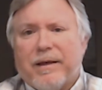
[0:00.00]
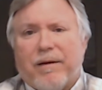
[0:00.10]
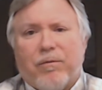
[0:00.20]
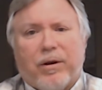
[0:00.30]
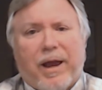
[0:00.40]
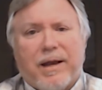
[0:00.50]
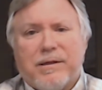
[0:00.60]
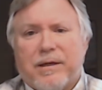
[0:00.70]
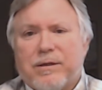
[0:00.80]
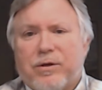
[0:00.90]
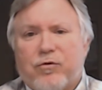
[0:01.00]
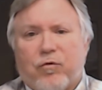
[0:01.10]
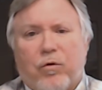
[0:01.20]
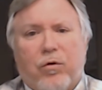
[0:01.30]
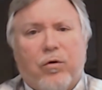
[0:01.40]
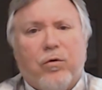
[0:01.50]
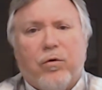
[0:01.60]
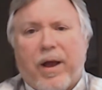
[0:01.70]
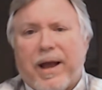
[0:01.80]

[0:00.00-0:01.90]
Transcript: network access control,